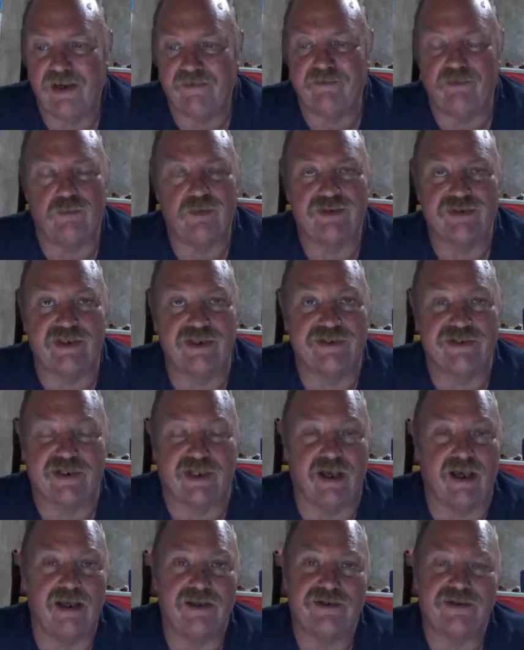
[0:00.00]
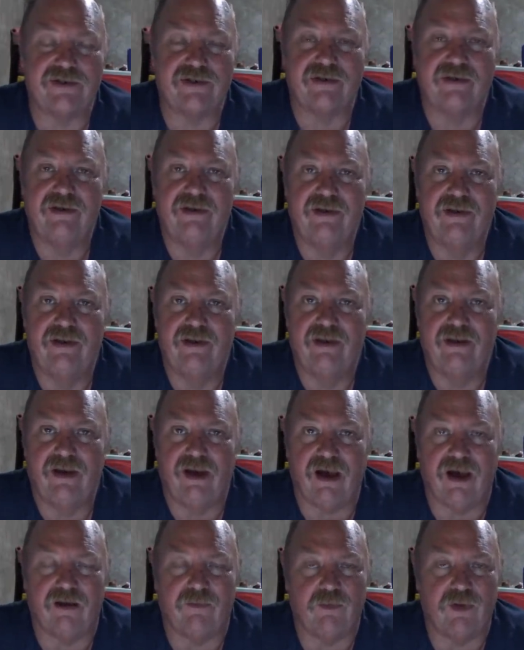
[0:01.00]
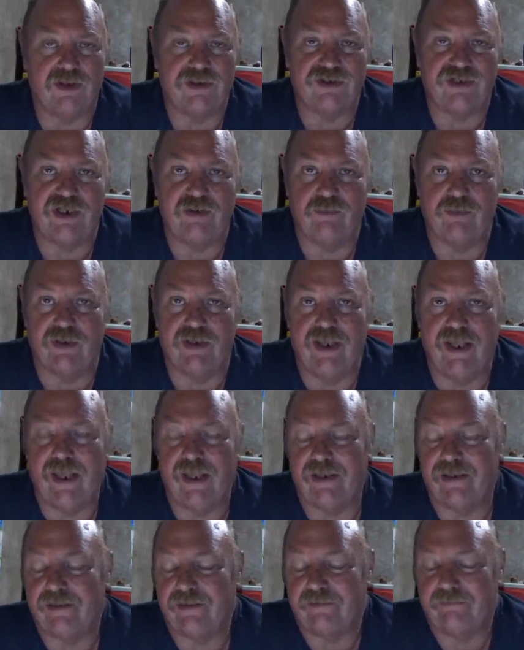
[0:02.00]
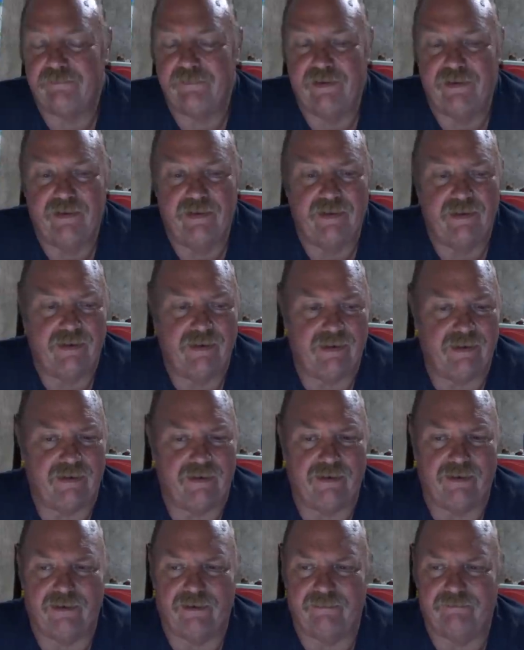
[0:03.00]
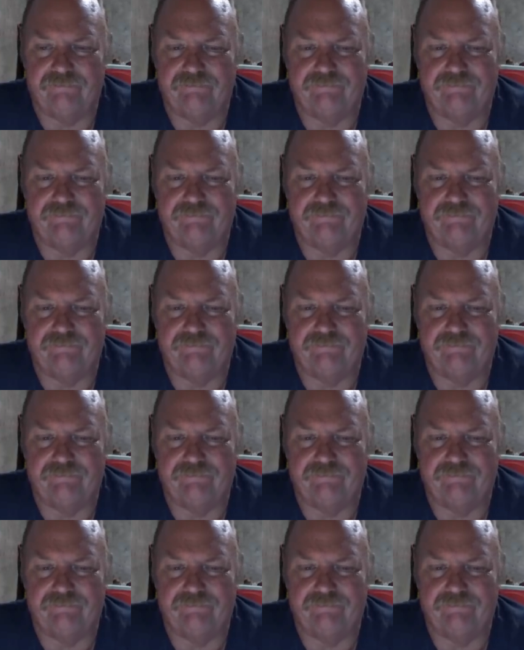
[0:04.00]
was discussed on what she would get. A